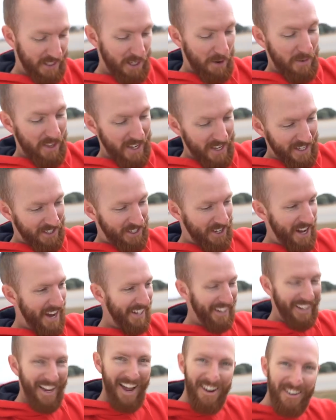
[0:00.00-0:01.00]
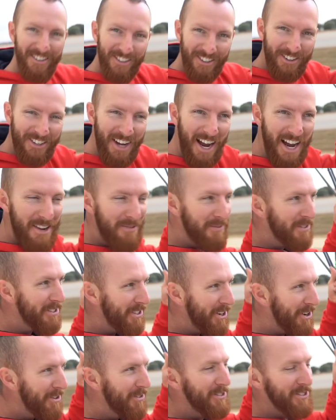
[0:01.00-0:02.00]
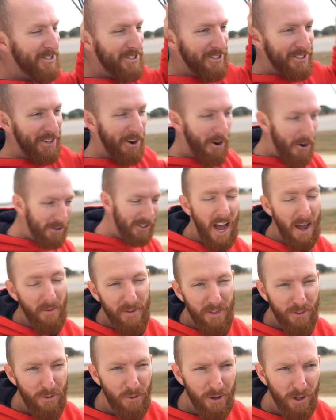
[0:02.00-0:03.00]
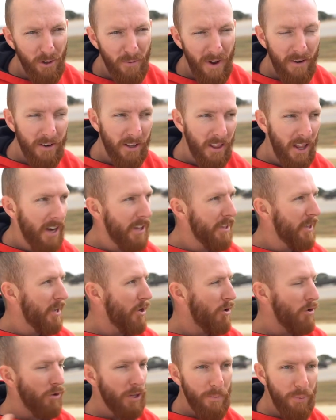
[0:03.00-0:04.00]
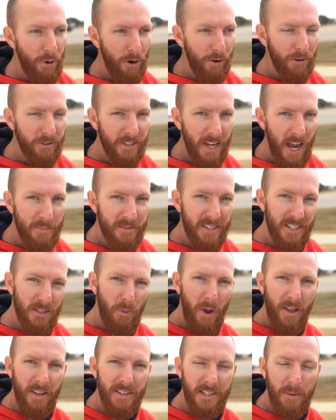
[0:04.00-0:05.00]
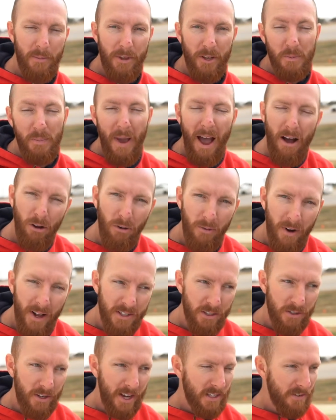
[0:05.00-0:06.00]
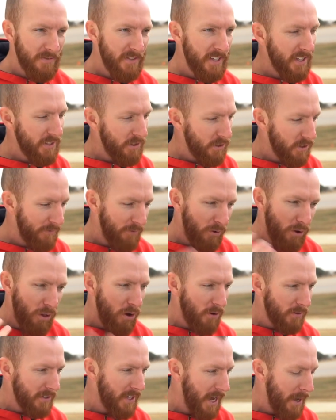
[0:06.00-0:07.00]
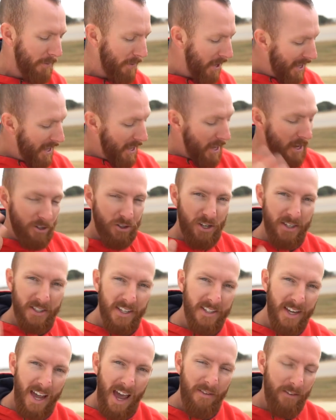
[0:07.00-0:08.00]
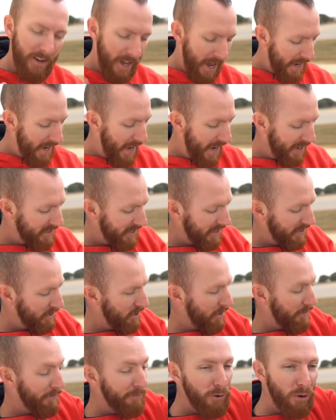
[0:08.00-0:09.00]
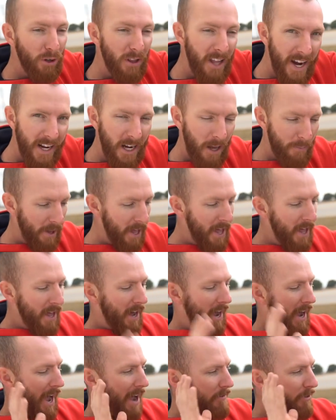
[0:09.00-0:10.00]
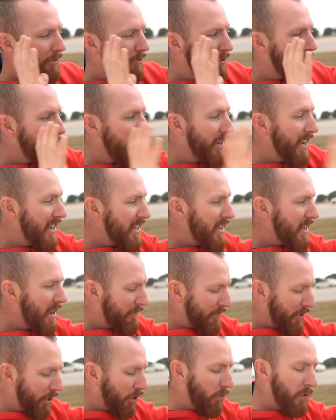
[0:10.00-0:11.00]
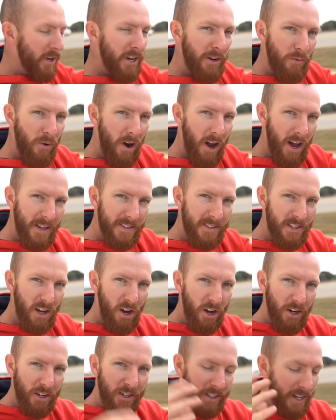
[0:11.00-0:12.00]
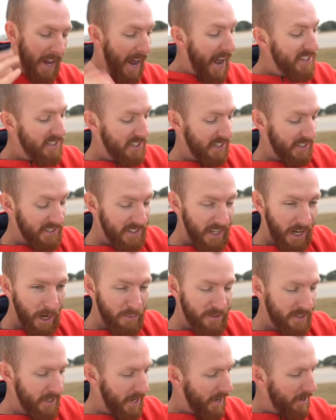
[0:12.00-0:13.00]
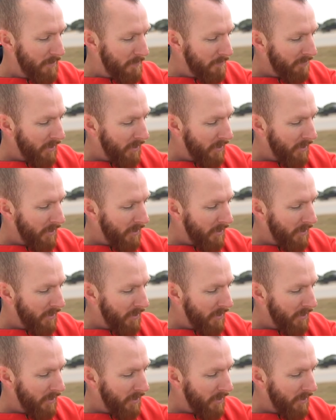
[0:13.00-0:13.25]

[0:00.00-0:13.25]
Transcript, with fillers: some of these. Check it out, dude. I am so stoked. I've been throwing around a lot of the early prototypes as well as some of those Powell rods you guys have seen us use for a long time just because I haven't had access to the full lineup. I haven't thrown any of the green rods on casting setups yet.